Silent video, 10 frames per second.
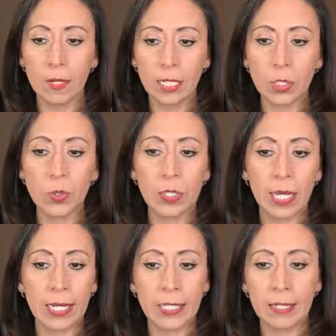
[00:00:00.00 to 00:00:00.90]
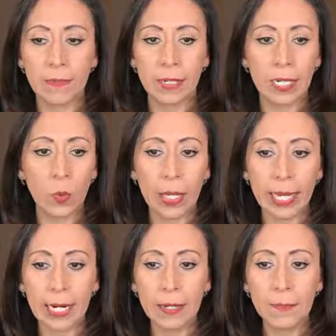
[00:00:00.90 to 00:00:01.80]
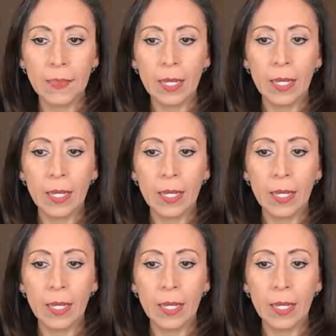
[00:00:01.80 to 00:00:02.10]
Let's do that very quickly.